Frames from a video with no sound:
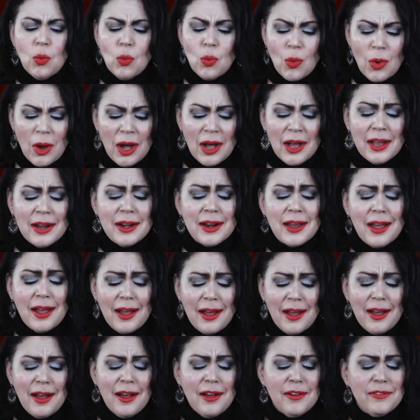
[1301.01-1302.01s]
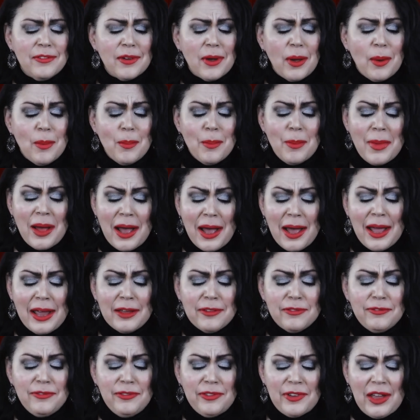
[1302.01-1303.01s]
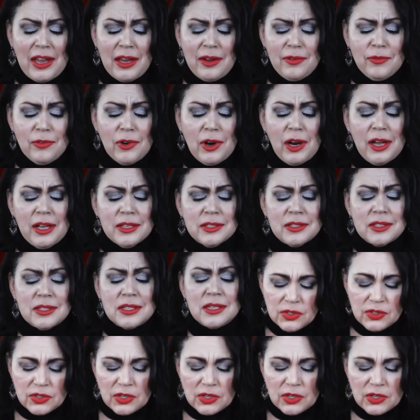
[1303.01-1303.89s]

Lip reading: One of my favorites.